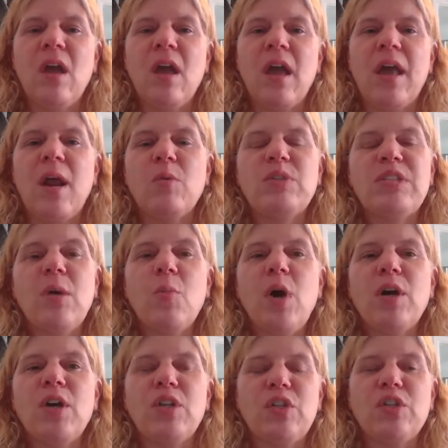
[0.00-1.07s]
and I was somewhat
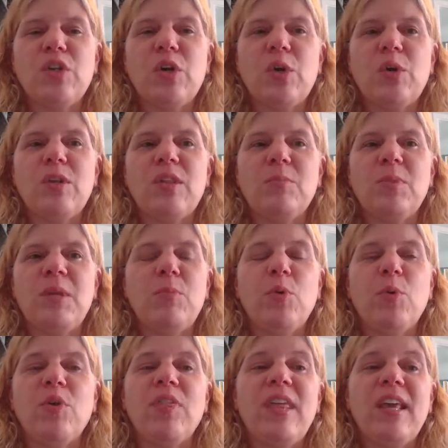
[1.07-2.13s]
concerned that people
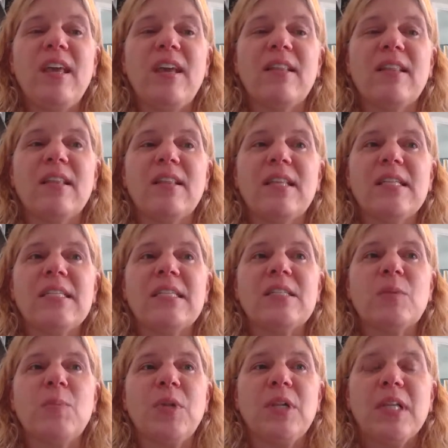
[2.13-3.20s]
will think that this is a
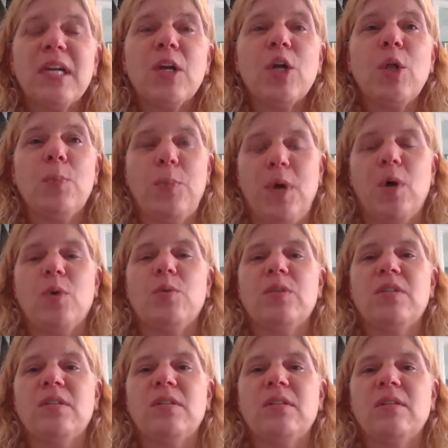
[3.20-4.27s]
political
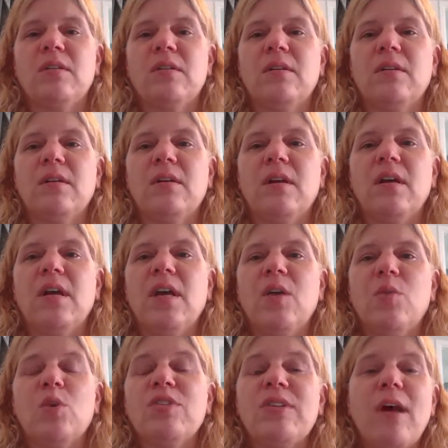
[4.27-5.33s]
post and
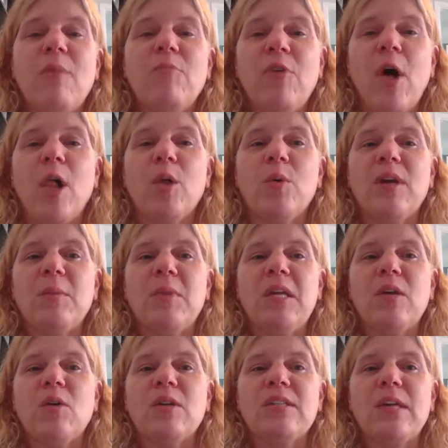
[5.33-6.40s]
will stop following me
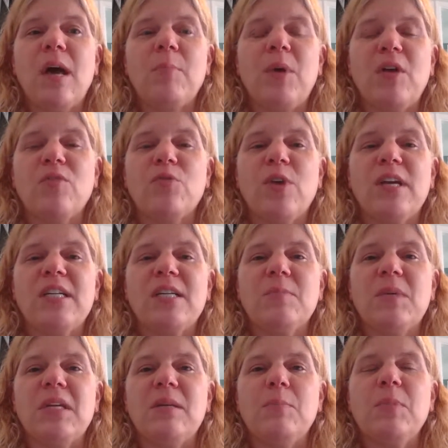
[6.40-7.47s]
or stop unfriending
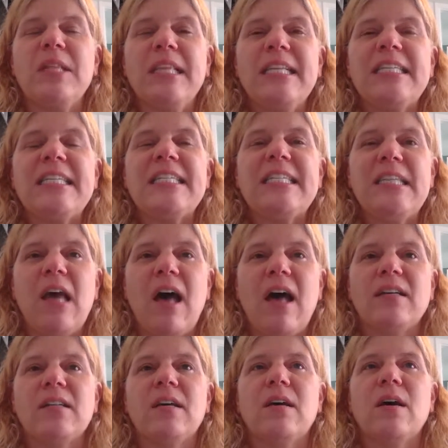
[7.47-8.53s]
me, but this is
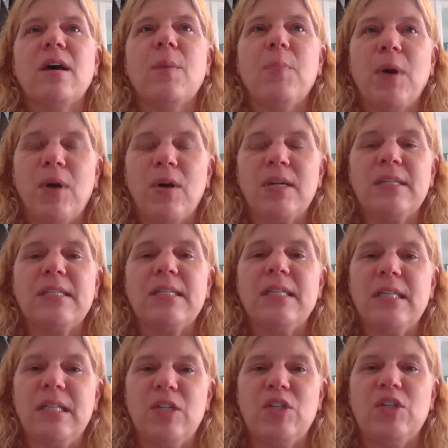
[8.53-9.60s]
not a partisan
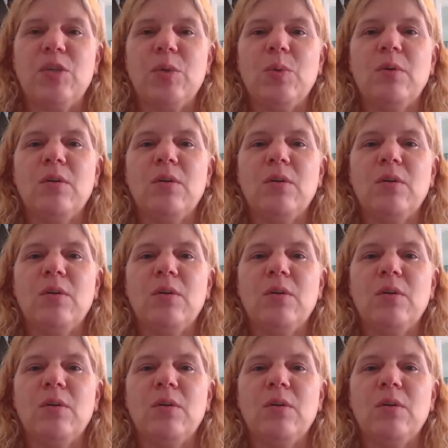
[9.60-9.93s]
issue.